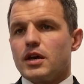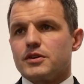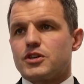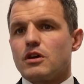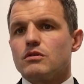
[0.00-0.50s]
Yeah,
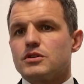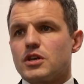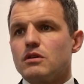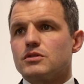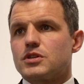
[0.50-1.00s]
so
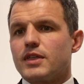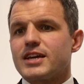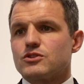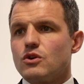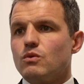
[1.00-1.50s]

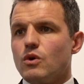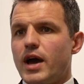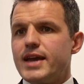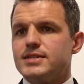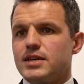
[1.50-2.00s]
that's not
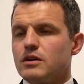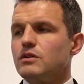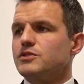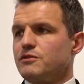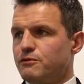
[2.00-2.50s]
what
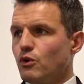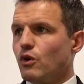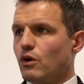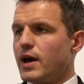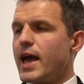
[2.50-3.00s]
ACLs are
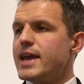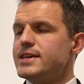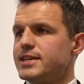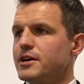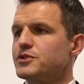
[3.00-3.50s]
for.
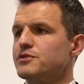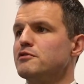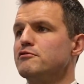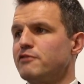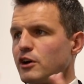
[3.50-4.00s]
ACLs are
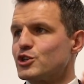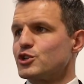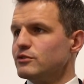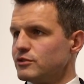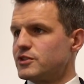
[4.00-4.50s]
for
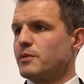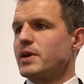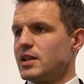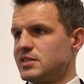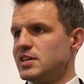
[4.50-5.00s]
functional
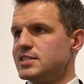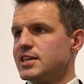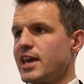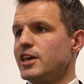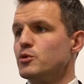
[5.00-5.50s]
stability,
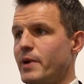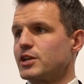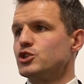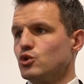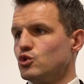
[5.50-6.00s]
to get you
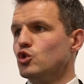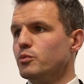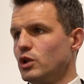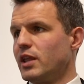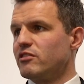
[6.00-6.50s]
back to your
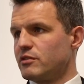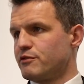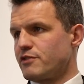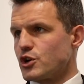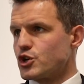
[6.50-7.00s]
normal level of
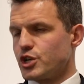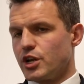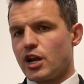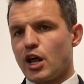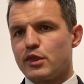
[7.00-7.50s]

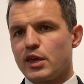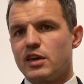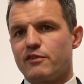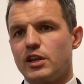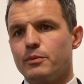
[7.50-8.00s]
function. And I
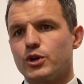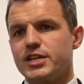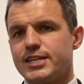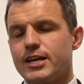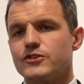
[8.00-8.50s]
think if
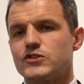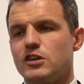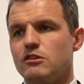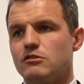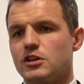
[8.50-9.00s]
anybody tells
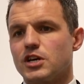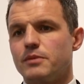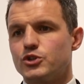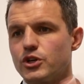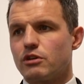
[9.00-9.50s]
you that
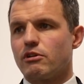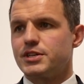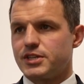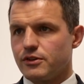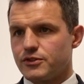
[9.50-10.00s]
I'm doing your
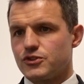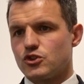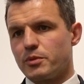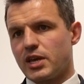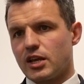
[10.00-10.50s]
ACL to
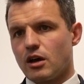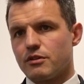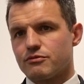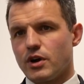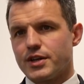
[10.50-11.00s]
stop you getting
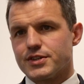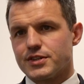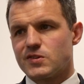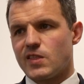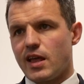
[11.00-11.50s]

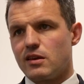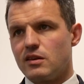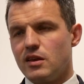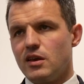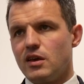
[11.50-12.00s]
arthritis,
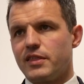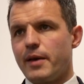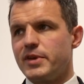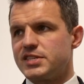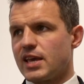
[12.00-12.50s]
then
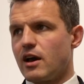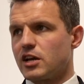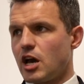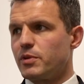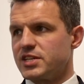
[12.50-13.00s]
they're missing out
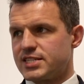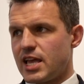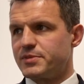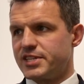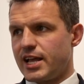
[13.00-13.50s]
a couple of
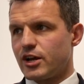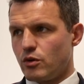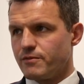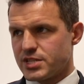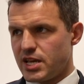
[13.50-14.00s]
steps in that
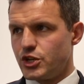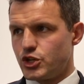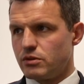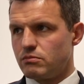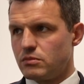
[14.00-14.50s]

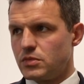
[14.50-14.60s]
conversation.